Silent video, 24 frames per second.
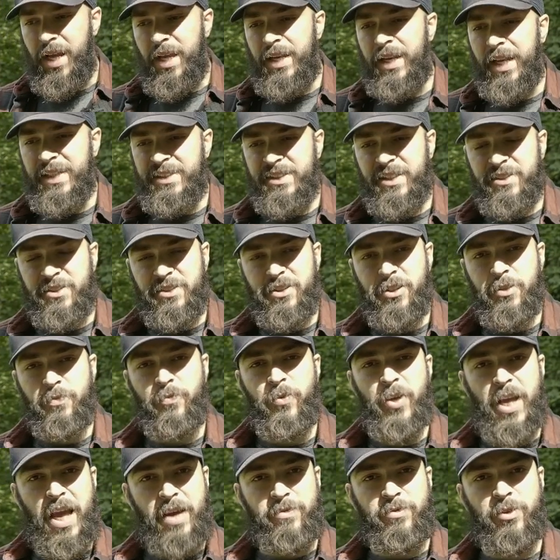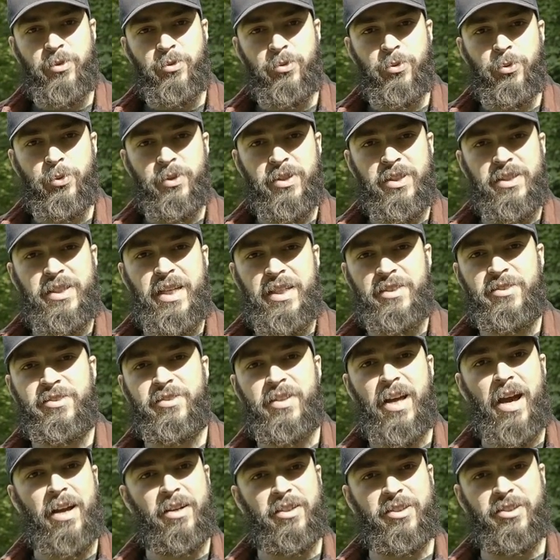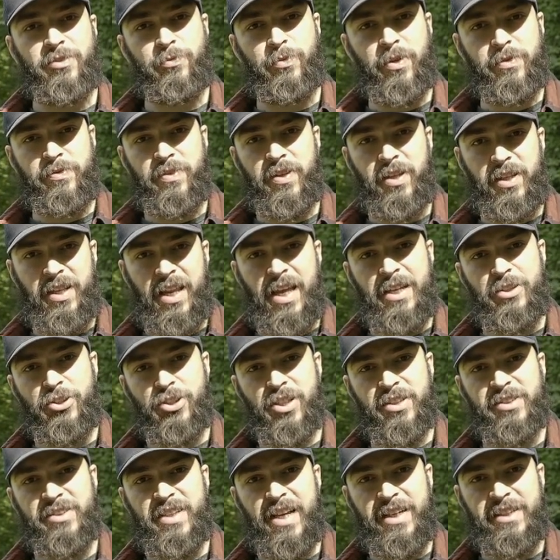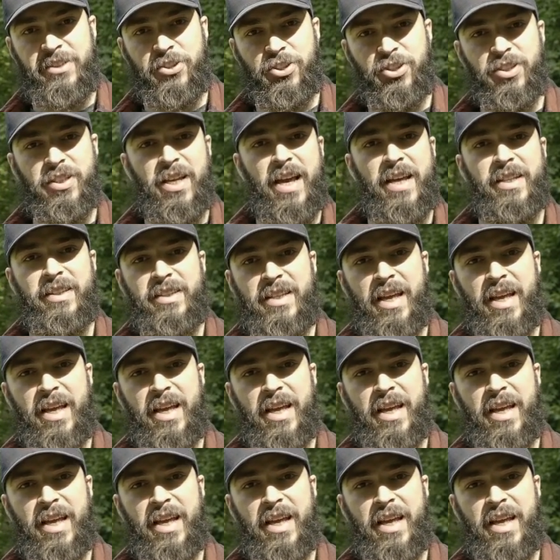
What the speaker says: Let's assume we have a route that starts with a glacier section, and